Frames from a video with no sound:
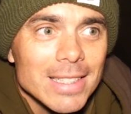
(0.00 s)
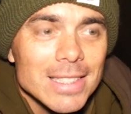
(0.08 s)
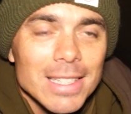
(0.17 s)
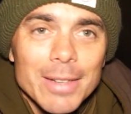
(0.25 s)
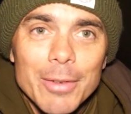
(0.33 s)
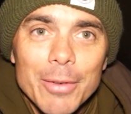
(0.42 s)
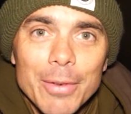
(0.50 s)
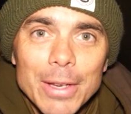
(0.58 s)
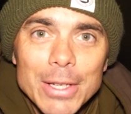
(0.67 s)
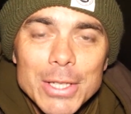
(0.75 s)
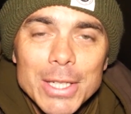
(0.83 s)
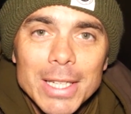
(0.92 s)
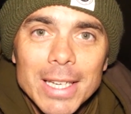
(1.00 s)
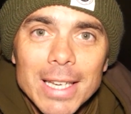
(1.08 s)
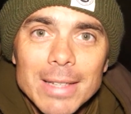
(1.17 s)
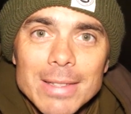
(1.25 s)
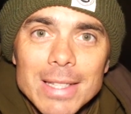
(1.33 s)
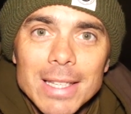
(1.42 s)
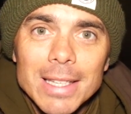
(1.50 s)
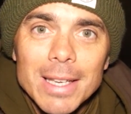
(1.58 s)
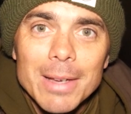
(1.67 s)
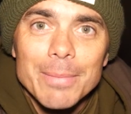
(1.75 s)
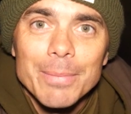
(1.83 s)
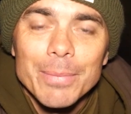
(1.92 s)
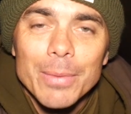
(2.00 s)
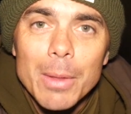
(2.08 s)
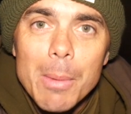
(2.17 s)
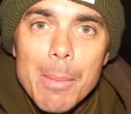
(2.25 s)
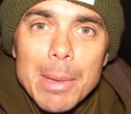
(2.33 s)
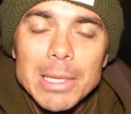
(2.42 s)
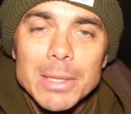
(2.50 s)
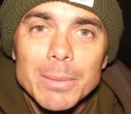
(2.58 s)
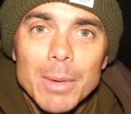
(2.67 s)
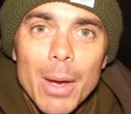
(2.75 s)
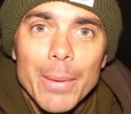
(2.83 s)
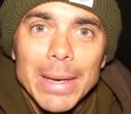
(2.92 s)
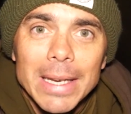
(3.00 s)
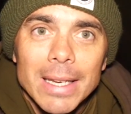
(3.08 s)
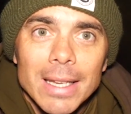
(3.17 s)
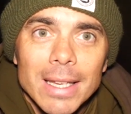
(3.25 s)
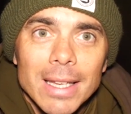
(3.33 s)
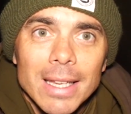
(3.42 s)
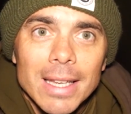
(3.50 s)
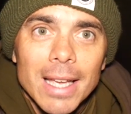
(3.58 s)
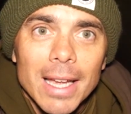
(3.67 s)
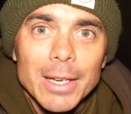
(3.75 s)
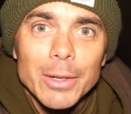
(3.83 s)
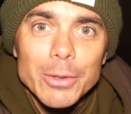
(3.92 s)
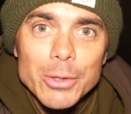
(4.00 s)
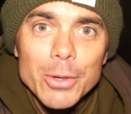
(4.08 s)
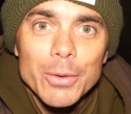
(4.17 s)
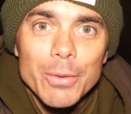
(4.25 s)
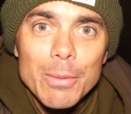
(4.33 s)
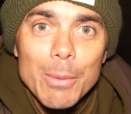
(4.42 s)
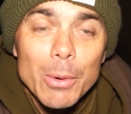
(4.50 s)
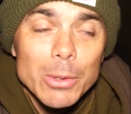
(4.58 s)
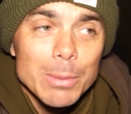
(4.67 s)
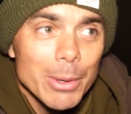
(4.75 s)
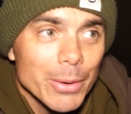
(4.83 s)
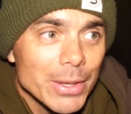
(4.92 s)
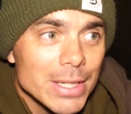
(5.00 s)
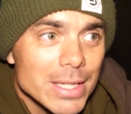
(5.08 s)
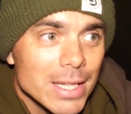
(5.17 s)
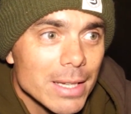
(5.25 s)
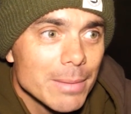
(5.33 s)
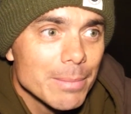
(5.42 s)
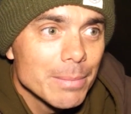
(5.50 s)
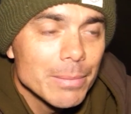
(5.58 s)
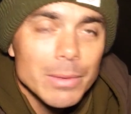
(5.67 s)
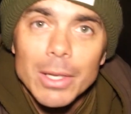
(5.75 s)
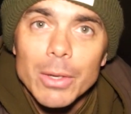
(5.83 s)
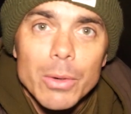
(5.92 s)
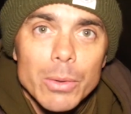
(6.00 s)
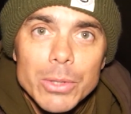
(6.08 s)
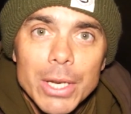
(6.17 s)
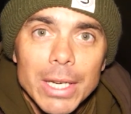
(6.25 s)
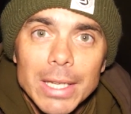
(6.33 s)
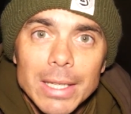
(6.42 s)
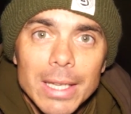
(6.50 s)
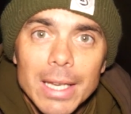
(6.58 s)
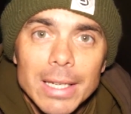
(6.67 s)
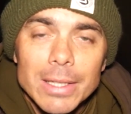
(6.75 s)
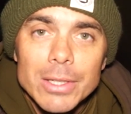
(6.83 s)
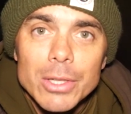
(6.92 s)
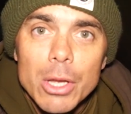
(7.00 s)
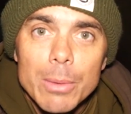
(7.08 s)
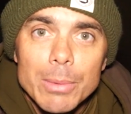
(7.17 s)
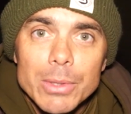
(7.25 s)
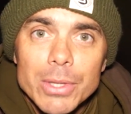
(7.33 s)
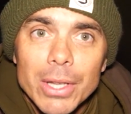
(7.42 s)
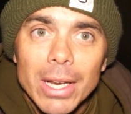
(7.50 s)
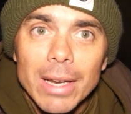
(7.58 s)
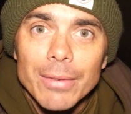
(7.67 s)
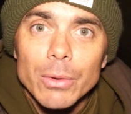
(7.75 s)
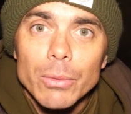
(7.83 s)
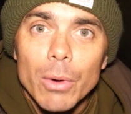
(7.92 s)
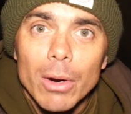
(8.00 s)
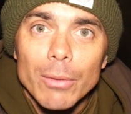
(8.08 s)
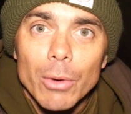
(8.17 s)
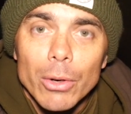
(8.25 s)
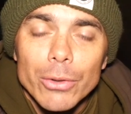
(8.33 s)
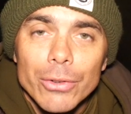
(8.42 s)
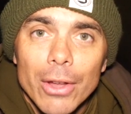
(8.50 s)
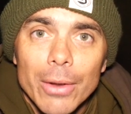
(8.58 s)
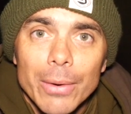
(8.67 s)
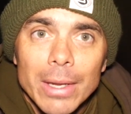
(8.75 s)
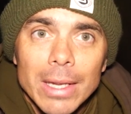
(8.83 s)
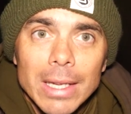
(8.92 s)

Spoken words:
it's another fish, keeps the momentum going, and it looks good for more, to be honest. Didn't cause any disturbance to the left or right rod, so